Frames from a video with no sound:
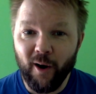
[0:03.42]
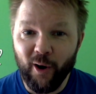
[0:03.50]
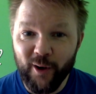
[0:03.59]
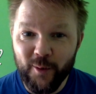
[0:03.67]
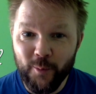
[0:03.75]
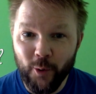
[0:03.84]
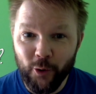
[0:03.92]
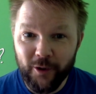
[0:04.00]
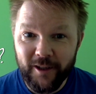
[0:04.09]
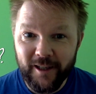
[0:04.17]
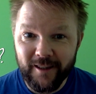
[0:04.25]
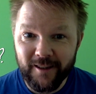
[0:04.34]
Are you
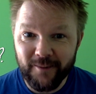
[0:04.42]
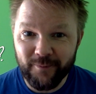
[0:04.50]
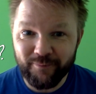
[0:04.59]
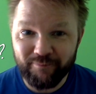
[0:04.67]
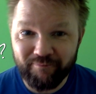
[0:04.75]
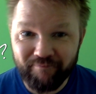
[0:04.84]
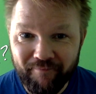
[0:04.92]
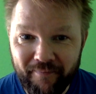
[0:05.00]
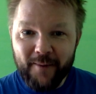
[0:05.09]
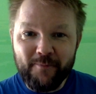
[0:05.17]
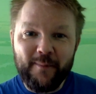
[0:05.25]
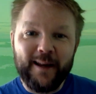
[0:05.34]
bored yet?
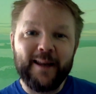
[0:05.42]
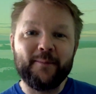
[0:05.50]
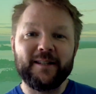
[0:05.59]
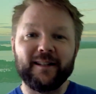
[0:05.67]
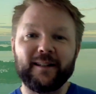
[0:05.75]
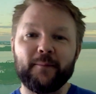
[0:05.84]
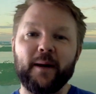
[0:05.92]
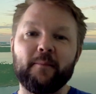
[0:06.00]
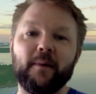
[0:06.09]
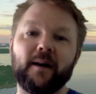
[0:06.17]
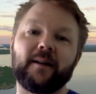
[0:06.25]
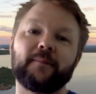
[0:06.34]
My name is Ante
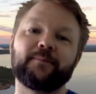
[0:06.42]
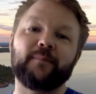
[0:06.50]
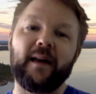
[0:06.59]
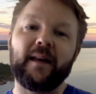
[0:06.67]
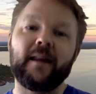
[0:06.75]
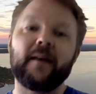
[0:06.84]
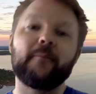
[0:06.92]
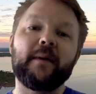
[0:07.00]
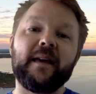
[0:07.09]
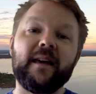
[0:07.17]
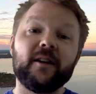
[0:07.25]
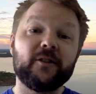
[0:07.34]
Brembacka and I'm
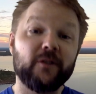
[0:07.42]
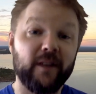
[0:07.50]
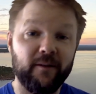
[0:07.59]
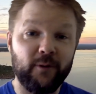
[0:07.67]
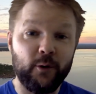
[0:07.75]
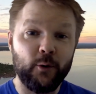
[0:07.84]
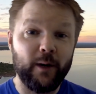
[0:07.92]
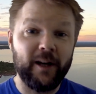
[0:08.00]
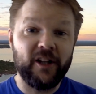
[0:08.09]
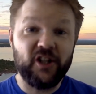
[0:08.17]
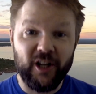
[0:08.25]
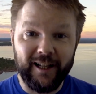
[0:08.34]
here to give you a
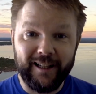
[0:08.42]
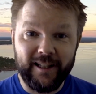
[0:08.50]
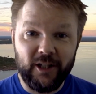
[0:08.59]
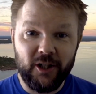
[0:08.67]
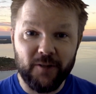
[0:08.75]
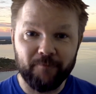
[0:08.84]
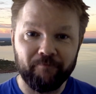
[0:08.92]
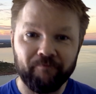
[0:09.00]
challenge.